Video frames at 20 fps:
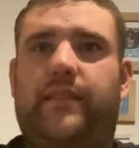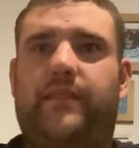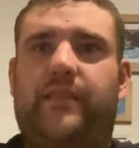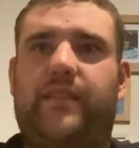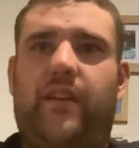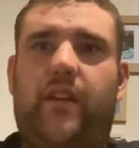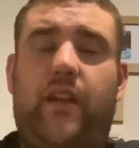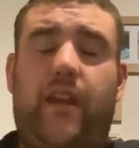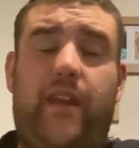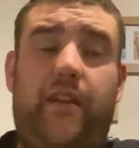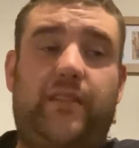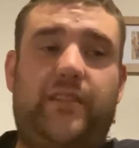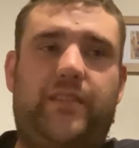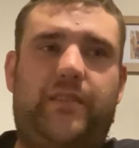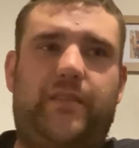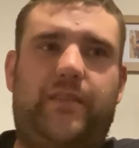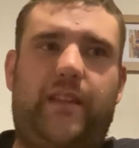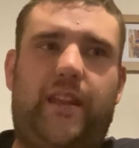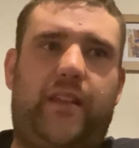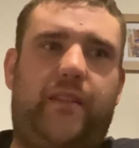So it
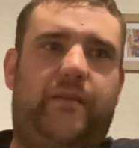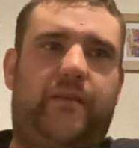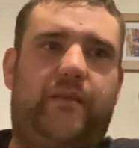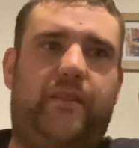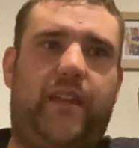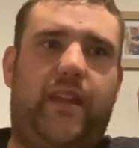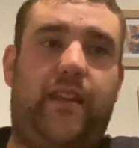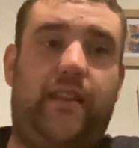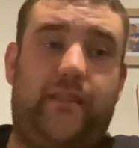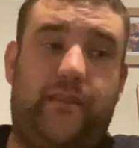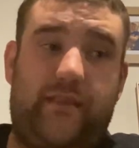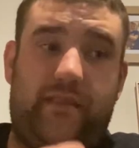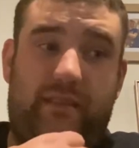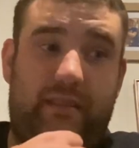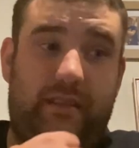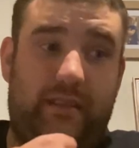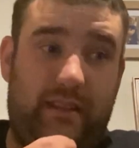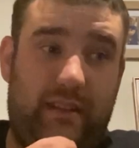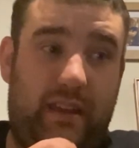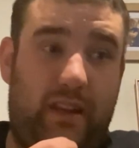just it it
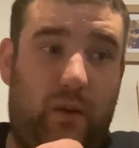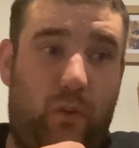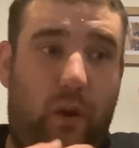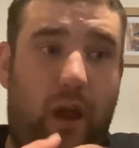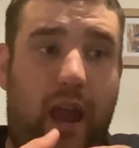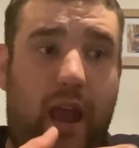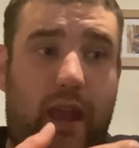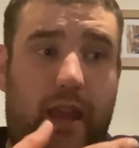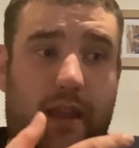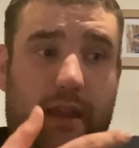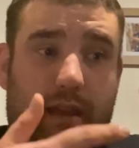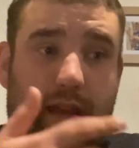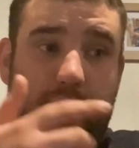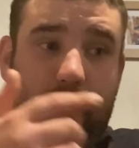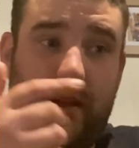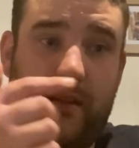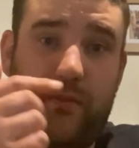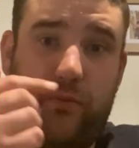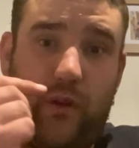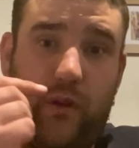in a way,
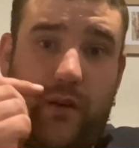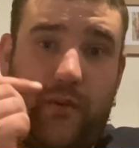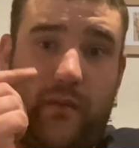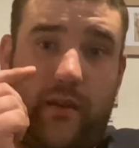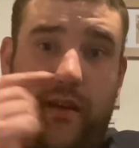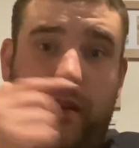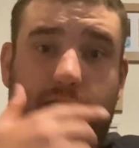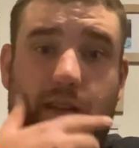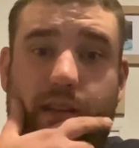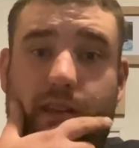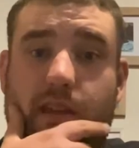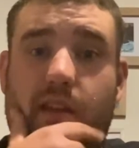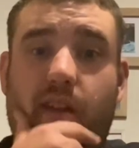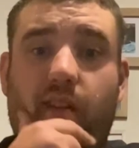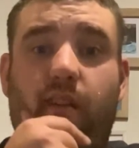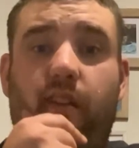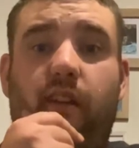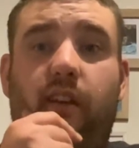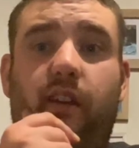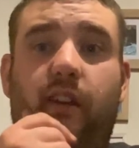as one of my
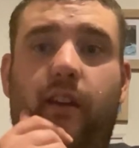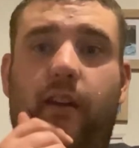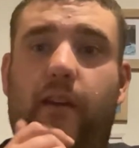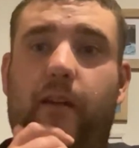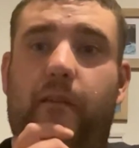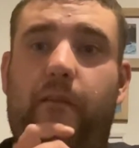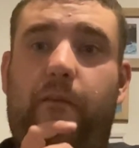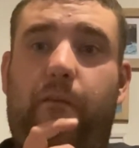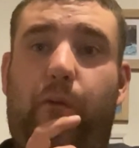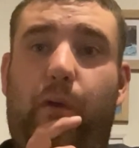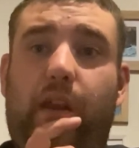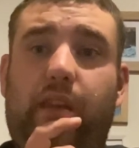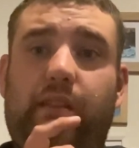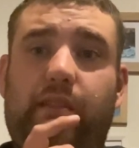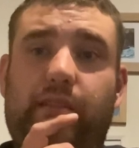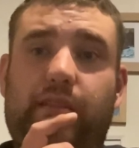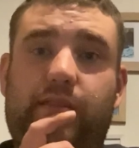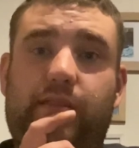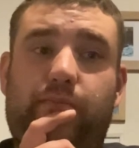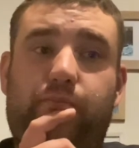
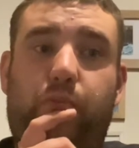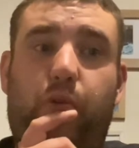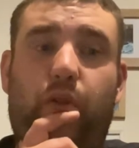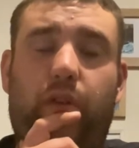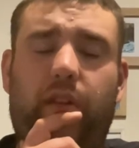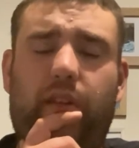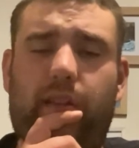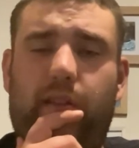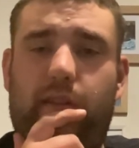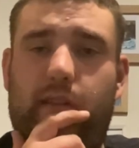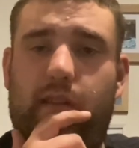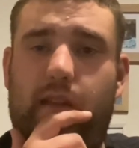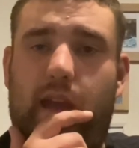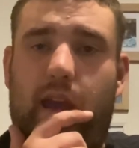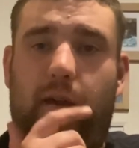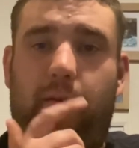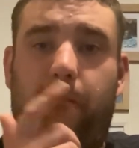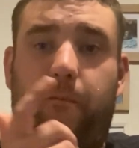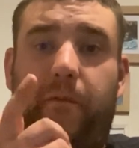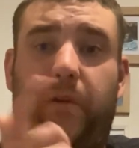friends put it,
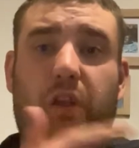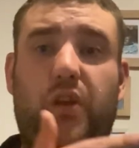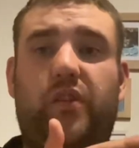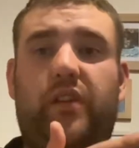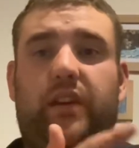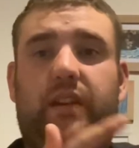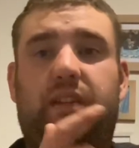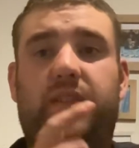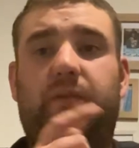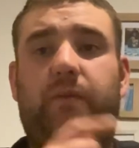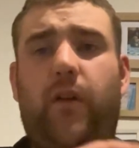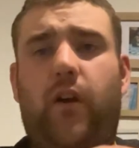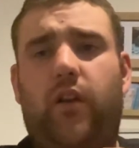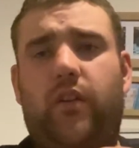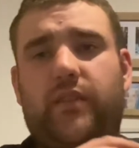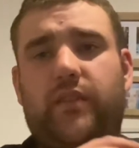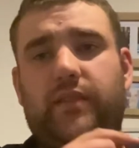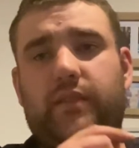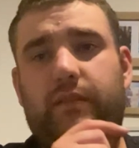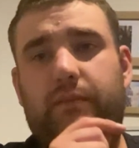um, Furious
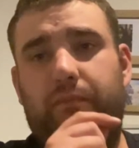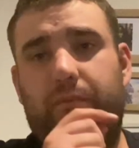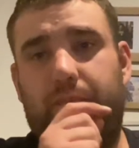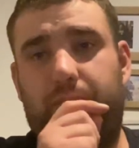Fox.